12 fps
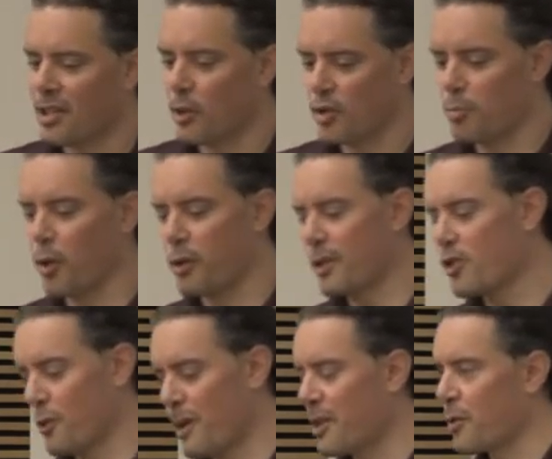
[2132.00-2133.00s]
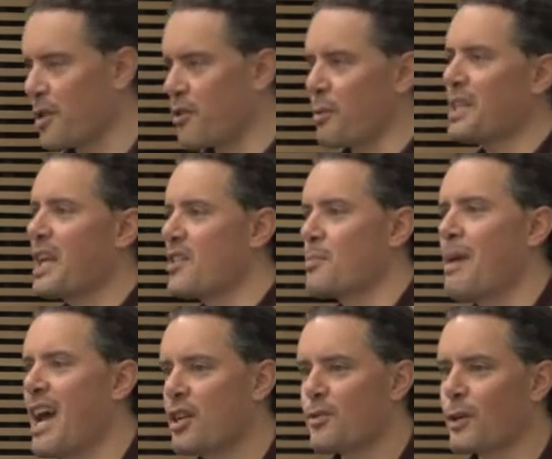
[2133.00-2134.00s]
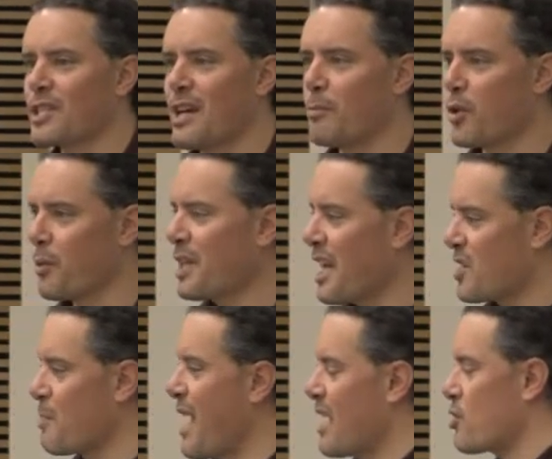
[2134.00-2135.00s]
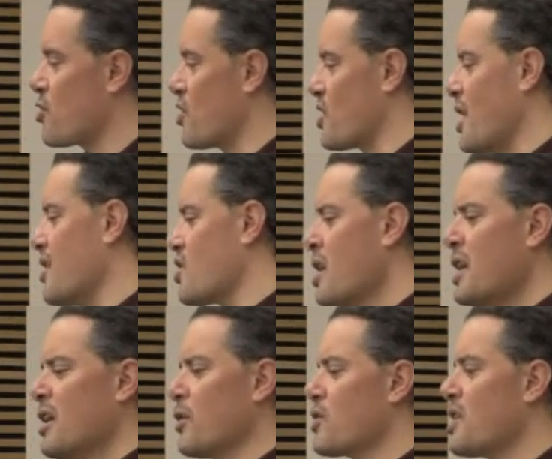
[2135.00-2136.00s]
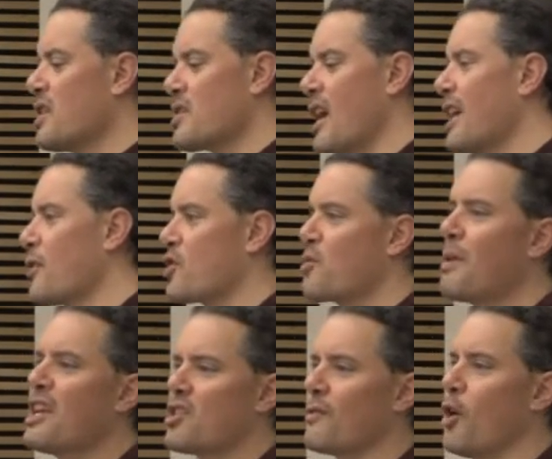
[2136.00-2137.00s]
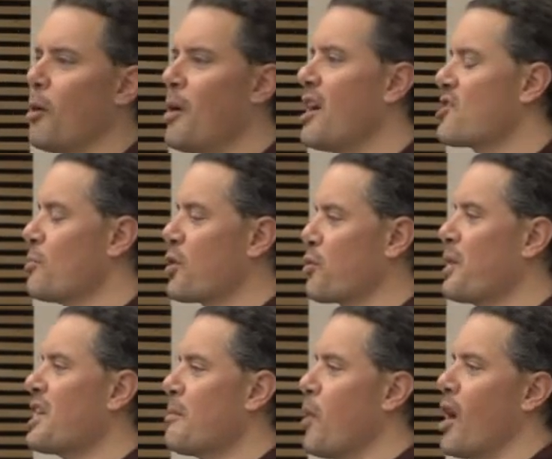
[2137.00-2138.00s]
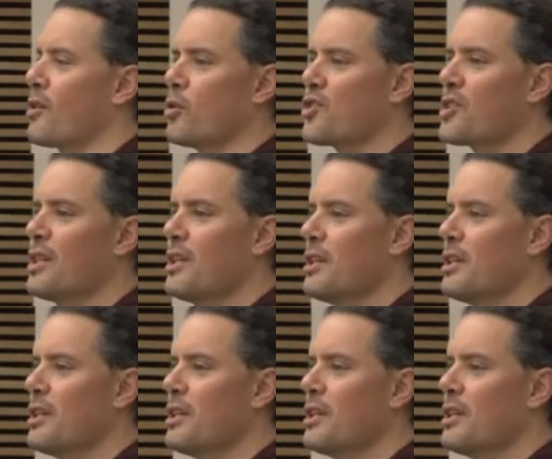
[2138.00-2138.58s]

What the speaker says: Spore Creature Creator to 3ds Max, for example, 3ds Max just says, here's the entire space of all possible 3D models.